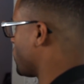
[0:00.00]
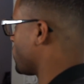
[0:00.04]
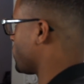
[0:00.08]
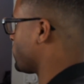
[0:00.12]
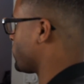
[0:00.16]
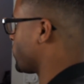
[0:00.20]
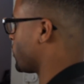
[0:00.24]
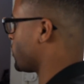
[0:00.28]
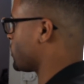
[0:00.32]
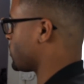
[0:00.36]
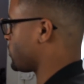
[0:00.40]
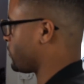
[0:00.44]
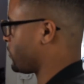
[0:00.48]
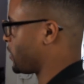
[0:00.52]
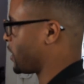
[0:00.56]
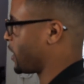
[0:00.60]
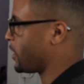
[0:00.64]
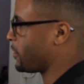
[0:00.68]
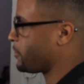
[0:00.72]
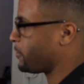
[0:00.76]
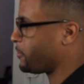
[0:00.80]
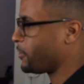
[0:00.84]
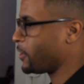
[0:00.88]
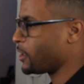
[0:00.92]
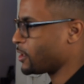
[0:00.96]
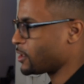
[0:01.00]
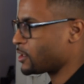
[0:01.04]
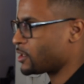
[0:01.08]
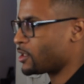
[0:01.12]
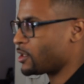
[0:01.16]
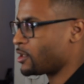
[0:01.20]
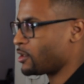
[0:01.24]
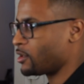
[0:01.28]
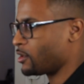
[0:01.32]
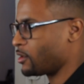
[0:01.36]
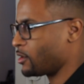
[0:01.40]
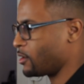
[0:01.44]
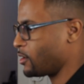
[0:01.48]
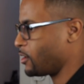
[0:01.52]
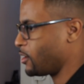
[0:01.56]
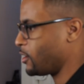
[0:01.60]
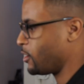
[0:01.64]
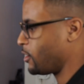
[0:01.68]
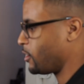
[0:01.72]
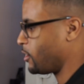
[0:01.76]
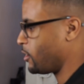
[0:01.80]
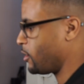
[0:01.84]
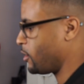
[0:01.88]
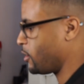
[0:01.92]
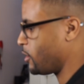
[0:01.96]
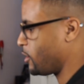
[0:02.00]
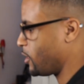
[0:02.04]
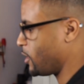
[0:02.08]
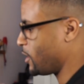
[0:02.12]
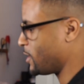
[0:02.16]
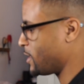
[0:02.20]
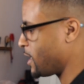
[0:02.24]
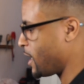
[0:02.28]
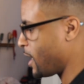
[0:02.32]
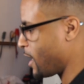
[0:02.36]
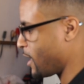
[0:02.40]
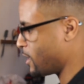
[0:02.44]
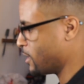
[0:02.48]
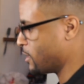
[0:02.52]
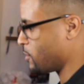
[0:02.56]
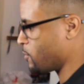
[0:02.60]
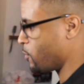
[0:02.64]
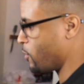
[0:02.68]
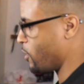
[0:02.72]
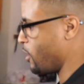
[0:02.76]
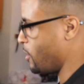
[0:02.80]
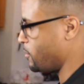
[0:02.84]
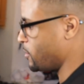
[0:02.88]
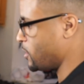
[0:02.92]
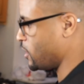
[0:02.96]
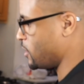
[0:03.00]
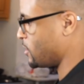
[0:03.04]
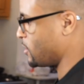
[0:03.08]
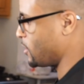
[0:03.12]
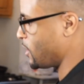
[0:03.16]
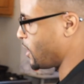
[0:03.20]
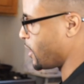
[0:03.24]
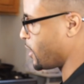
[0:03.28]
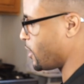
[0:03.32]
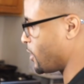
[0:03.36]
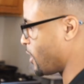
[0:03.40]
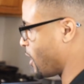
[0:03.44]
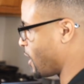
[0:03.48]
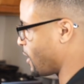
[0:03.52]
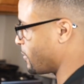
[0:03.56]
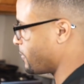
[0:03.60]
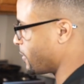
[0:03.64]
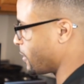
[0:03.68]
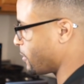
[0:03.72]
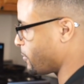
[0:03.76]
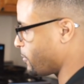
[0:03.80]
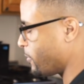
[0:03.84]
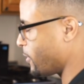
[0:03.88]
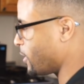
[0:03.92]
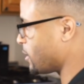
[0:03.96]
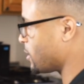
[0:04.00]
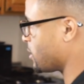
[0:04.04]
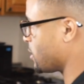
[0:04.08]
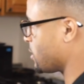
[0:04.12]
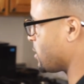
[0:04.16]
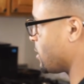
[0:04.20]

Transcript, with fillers: on the verge of like finishing uh, a task where I'm just like, nah, if I don't finish